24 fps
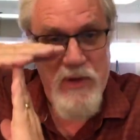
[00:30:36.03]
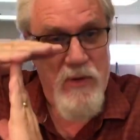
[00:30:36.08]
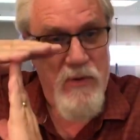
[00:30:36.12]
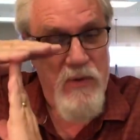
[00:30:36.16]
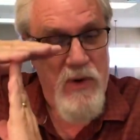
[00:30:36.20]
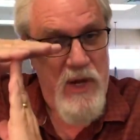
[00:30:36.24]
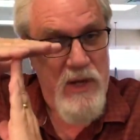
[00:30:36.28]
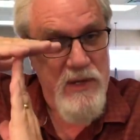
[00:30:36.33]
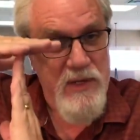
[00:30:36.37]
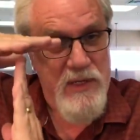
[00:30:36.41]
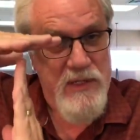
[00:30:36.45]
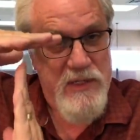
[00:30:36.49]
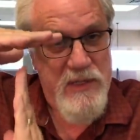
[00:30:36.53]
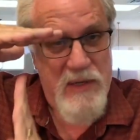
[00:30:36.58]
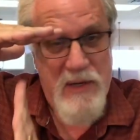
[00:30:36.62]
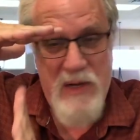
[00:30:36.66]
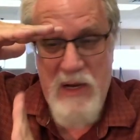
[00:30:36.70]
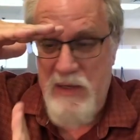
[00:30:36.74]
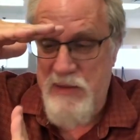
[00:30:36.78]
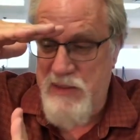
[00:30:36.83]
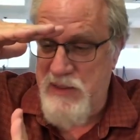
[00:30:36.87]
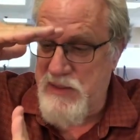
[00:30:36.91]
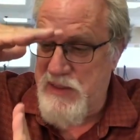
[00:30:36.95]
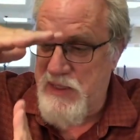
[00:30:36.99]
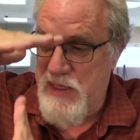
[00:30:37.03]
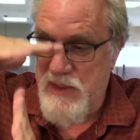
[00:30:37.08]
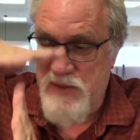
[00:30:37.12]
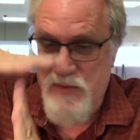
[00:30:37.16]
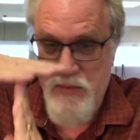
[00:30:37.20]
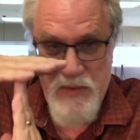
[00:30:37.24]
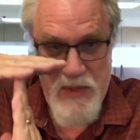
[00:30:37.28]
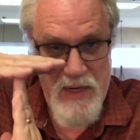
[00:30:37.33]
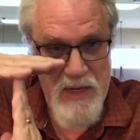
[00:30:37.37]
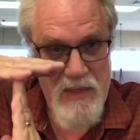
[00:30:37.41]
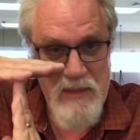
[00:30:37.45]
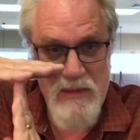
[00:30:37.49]
Quran, Yasir Qadhi says.
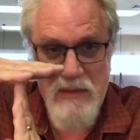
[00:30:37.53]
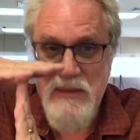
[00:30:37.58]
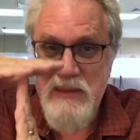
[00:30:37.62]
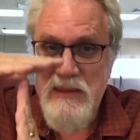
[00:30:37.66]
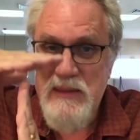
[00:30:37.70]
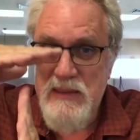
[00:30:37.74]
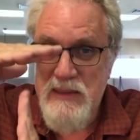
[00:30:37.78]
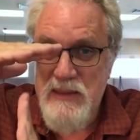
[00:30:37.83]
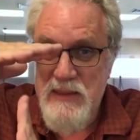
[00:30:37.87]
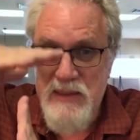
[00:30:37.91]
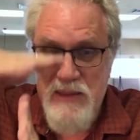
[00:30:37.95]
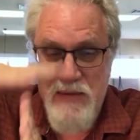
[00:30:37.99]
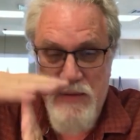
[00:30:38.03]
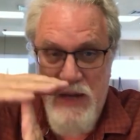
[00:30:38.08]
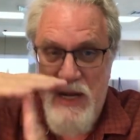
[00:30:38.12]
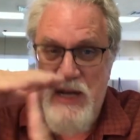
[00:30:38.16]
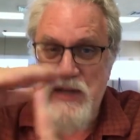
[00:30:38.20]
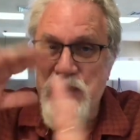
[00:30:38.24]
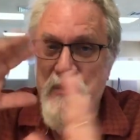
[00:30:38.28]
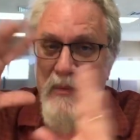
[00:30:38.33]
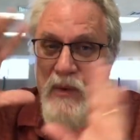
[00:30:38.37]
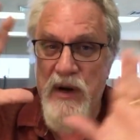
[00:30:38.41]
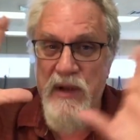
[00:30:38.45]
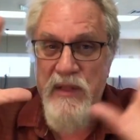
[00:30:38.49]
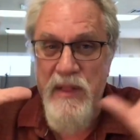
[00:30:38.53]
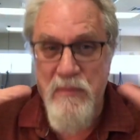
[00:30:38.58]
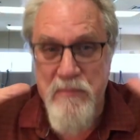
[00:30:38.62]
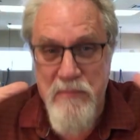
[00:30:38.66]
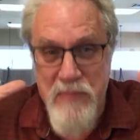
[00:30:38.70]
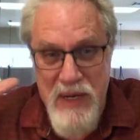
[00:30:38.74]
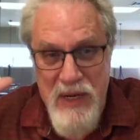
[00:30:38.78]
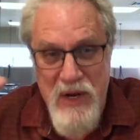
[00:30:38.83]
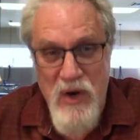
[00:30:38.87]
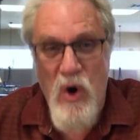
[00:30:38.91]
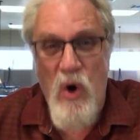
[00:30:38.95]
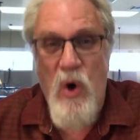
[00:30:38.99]
Well, that's one of the
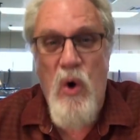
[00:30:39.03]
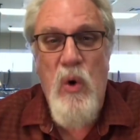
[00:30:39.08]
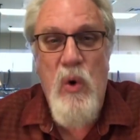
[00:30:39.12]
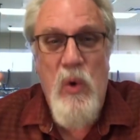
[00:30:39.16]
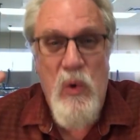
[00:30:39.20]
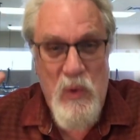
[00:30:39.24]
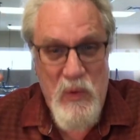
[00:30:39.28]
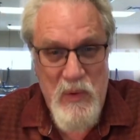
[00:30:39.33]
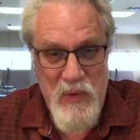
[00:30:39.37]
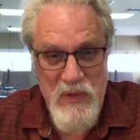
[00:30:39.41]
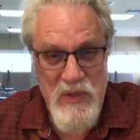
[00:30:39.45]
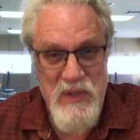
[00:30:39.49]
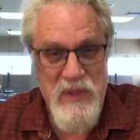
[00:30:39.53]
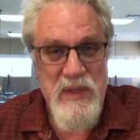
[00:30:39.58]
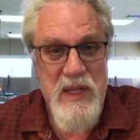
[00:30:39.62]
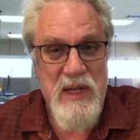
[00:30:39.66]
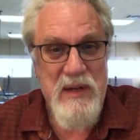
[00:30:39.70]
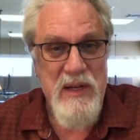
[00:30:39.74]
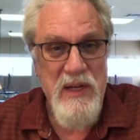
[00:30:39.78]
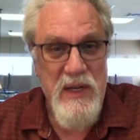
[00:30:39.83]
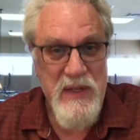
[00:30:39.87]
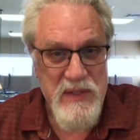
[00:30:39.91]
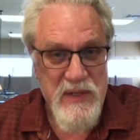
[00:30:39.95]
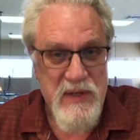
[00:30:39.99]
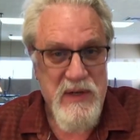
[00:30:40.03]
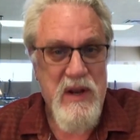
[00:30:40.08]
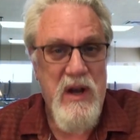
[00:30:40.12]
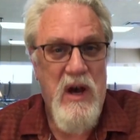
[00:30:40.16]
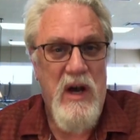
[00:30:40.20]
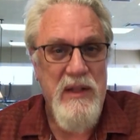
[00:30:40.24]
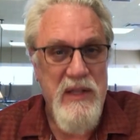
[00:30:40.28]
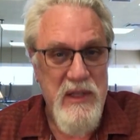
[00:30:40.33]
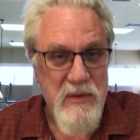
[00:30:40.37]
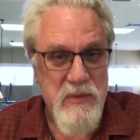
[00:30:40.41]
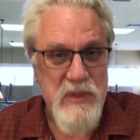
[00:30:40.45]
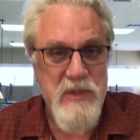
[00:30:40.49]
big holes that Yasir
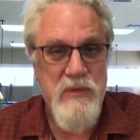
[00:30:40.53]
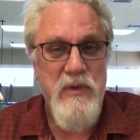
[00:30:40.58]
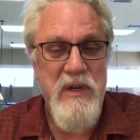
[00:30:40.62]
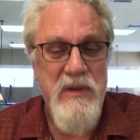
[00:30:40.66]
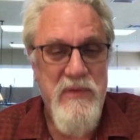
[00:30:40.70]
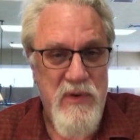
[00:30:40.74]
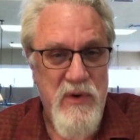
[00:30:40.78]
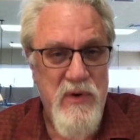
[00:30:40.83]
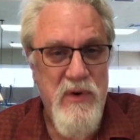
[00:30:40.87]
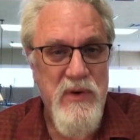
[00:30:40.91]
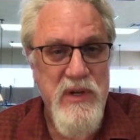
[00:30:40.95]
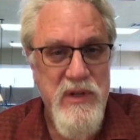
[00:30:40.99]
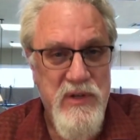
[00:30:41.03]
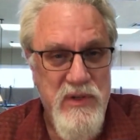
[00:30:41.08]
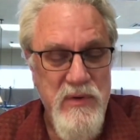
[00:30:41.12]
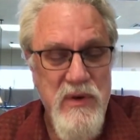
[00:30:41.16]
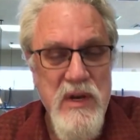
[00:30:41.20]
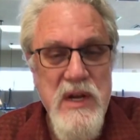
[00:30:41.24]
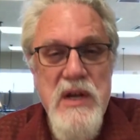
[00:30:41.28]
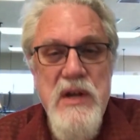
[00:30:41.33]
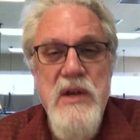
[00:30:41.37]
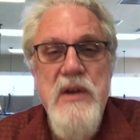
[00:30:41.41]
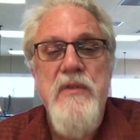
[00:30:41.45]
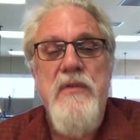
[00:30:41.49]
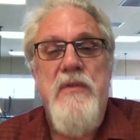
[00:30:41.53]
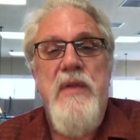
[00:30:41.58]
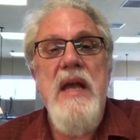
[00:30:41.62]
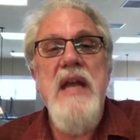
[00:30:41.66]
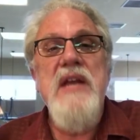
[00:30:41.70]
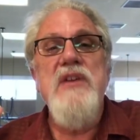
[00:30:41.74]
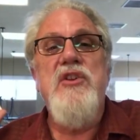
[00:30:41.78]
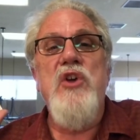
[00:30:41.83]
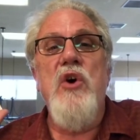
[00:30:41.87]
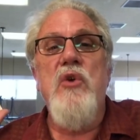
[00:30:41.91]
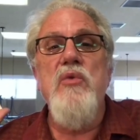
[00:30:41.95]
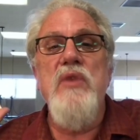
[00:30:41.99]
Qadhi was referring to.
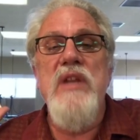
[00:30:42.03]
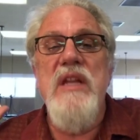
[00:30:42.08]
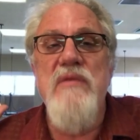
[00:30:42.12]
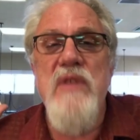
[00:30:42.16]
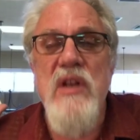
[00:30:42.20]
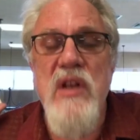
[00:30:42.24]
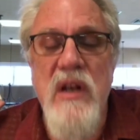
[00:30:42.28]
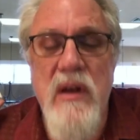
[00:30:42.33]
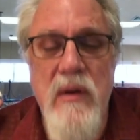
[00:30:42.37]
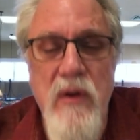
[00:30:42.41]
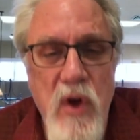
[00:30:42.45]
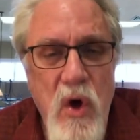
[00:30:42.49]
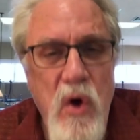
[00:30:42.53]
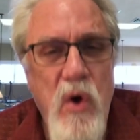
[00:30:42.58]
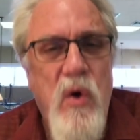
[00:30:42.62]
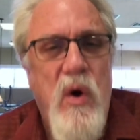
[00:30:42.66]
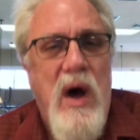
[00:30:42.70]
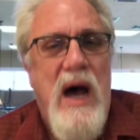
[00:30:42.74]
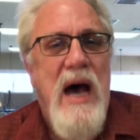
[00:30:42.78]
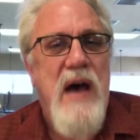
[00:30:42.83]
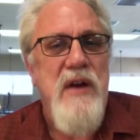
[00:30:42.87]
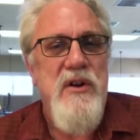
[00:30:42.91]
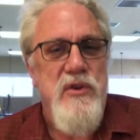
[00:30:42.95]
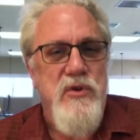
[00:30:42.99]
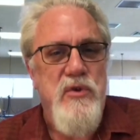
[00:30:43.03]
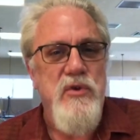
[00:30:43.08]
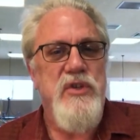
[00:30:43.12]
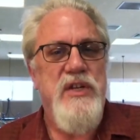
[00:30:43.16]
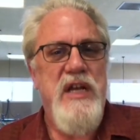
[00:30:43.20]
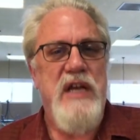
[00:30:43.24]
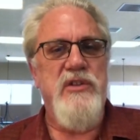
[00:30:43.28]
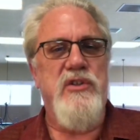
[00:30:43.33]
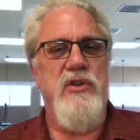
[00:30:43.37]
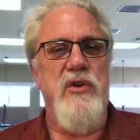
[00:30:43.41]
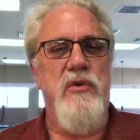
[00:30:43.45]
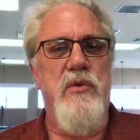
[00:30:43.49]
They don't even know how to do
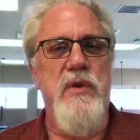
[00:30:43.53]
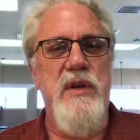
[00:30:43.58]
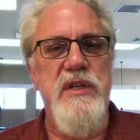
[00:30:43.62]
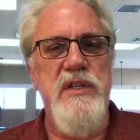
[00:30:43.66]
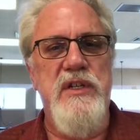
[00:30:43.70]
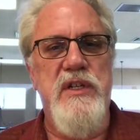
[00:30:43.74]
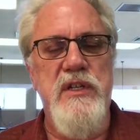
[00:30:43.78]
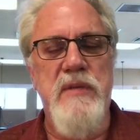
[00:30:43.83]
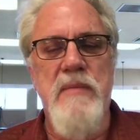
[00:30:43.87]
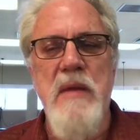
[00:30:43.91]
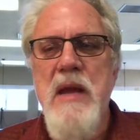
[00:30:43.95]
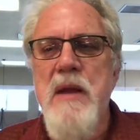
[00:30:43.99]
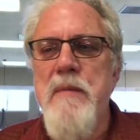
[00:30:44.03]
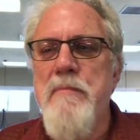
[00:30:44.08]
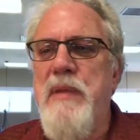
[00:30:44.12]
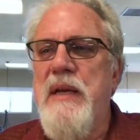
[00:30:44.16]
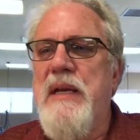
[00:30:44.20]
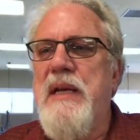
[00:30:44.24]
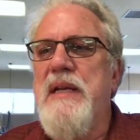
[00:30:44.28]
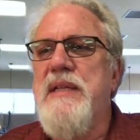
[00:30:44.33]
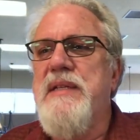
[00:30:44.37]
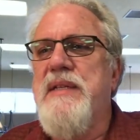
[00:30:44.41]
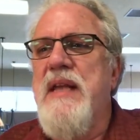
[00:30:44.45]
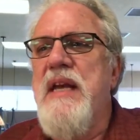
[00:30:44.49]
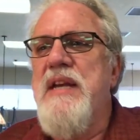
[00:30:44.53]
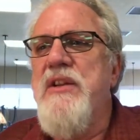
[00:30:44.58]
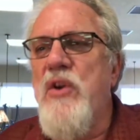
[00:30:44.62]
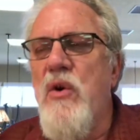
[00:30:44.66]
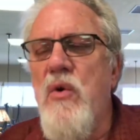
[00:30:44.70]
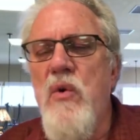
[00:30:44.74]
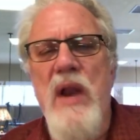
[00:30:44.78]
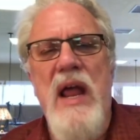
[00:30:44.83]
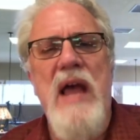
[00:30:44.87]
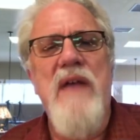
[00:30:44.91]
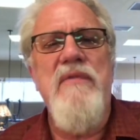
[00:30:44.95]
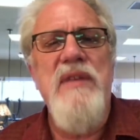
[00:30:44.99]
textual criticism because they
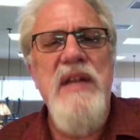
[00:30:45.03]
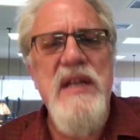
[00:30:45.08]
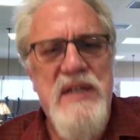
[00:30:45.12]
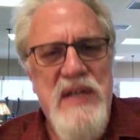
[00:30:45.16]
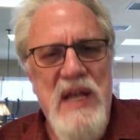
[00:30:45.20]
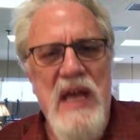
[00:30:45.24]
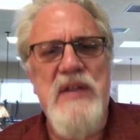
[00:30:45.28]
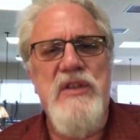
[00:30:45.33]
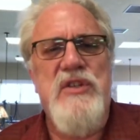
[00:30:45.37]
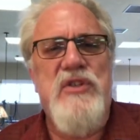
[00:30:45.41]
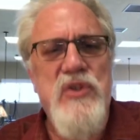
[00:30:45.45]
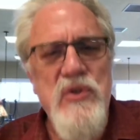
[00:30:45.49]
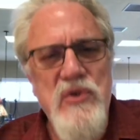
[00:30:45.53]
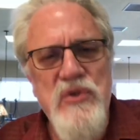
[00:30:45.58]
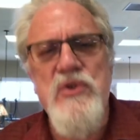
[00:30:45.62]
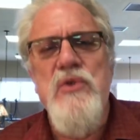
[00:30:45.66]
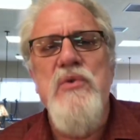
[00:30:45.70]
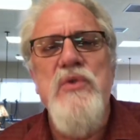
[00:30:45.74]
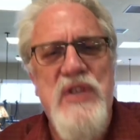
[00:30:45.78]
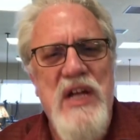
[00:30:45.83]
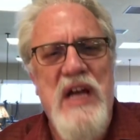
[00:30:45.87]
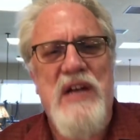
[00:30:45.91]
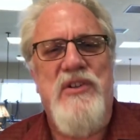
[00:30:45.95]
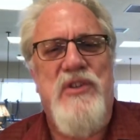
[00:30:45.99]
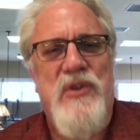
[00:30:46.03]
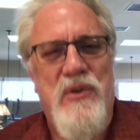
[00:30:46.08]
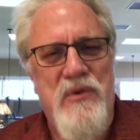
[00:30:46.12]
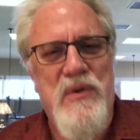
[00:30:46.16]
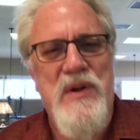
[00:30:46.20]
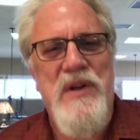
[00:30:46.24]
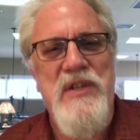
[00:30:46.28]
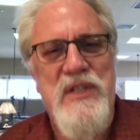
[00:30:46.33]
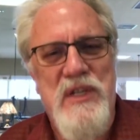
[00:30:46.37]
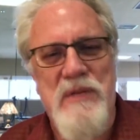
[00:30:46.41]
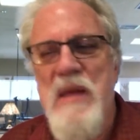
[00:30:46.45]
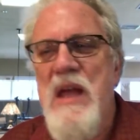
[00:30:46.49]
don't have any text to do textual
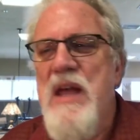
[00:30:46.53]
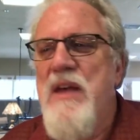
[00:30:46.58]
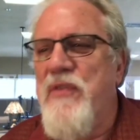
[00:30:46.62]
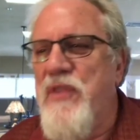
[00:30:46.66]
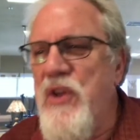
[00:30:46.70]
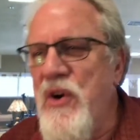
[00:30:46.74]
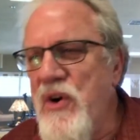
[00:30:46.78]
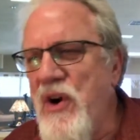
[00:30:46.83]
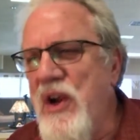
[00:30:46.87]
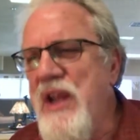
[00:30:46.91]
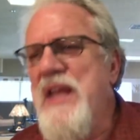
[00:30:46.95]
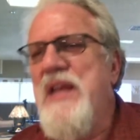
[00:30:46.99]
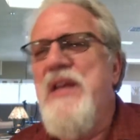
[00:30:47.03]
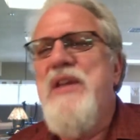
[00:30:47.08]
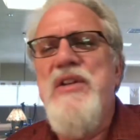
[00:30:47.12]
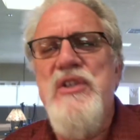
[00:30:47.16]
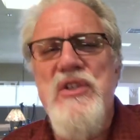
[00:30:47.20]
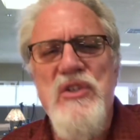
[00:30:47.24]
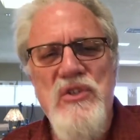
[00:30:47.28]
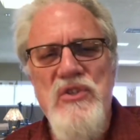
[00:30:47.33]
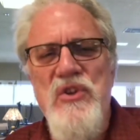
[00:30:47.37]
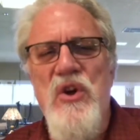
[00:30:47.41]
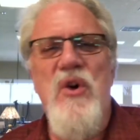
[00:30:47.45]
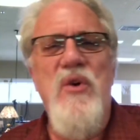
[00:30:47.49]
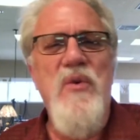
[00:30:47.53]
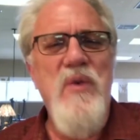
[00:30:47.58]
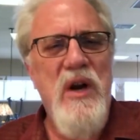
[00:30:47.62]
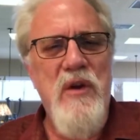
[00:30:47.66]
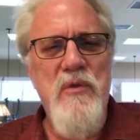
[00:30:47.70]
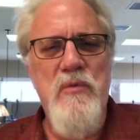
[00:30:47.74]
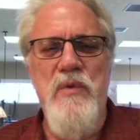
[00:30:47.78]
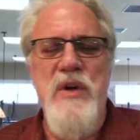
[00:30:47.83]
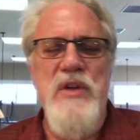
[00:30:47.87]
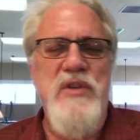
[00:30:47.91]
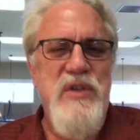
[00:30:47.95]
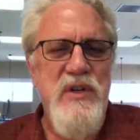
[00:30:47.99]
criticism. There is no
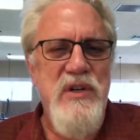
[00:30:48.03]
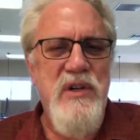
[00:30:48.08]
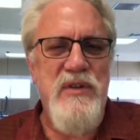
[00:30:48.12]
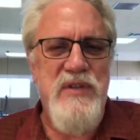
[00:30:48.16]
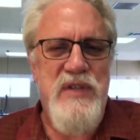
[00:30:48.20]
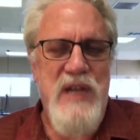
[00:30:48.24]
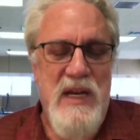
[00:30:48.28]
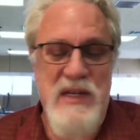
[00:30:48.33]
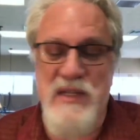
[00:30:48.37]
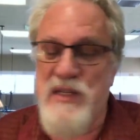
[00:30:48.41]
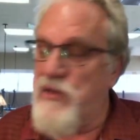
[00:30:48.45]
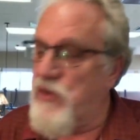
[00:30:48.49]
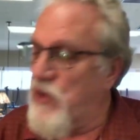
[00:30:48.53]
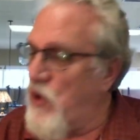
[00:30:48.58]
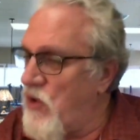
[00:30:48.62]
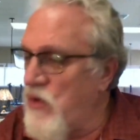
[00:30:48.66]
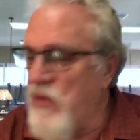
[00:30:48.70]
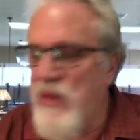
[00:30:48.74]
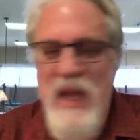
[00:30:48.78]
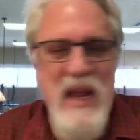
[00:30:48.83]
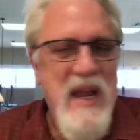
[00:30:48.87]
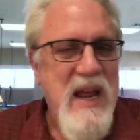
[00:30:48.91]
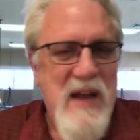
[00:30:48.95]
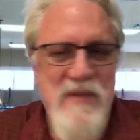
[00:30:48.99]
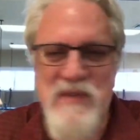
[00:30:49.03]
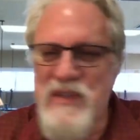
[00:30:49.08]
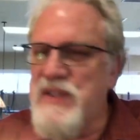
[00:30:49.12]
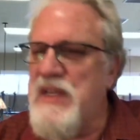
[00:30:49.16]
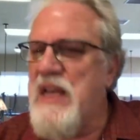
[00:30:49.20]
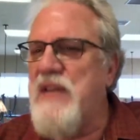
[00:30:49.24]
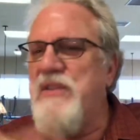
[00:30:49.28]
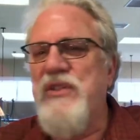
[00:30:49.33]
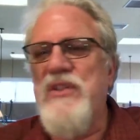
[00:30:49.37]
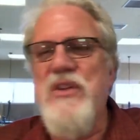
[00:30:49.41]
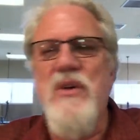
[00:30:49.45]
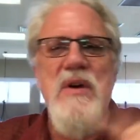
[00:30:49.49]
original text, though they have
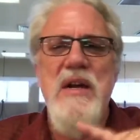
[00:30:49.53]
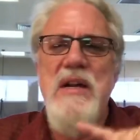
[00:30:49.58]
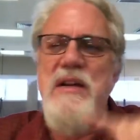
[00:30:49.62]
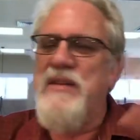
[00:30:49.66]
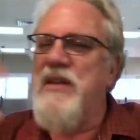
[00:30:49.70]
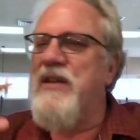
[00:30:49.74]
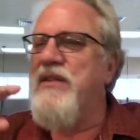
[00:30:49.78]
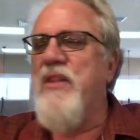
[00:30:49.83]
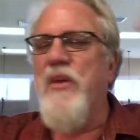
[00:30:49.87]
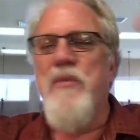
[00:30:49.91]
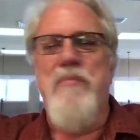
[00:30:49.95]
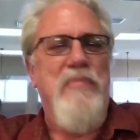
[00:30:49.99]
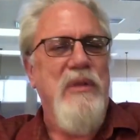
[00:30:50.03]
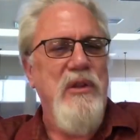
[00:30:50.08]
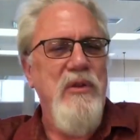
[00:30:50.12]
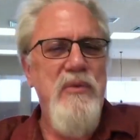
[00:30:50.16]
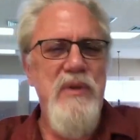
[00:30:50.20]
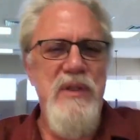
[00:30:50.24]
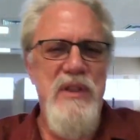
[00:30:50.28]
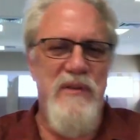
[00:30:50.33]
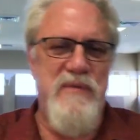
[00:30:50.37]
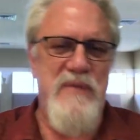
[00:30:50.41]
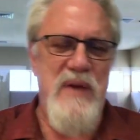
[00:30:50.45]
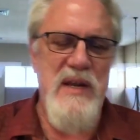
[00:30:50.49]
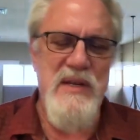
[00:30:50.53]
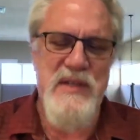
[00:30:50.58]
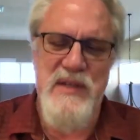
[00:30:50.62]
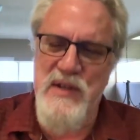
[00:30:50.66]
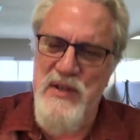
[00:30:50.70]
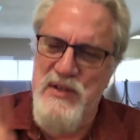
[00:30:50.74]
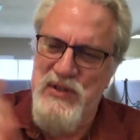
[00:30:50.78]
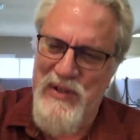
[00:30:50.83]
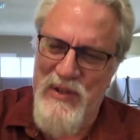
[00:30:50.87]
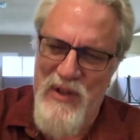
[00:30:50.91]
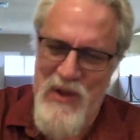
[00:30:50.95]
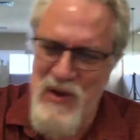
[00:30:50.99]
said so. Then they're blue in the face, and
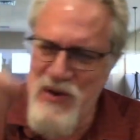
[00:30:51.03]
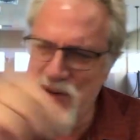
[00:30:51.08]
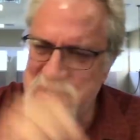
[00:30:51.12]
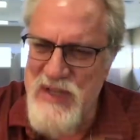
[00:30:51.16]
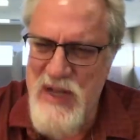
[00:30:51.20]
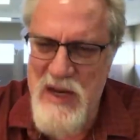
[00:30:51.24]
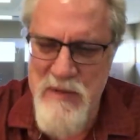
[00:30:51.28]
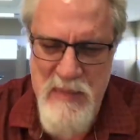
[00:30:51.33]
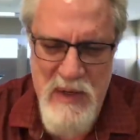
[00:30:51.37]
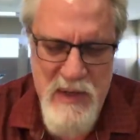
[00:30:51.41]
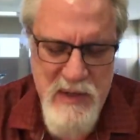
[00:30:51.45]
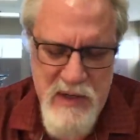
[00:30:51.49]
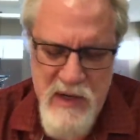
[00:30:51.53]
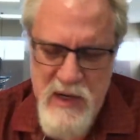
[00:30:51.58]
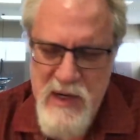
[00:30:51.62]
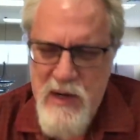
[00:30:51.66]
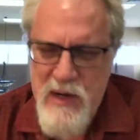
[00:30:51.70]
as long as I've been